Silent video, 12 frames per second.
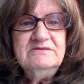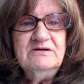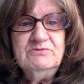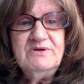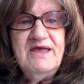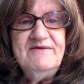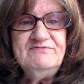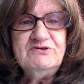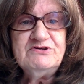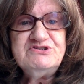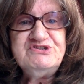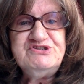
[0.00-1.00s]
Okay,
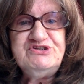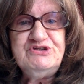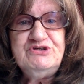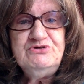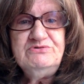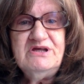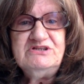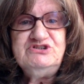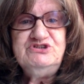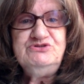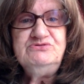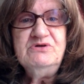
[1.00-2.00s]
verse 2,
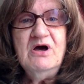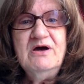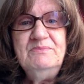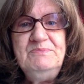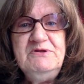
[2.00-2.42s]
that you not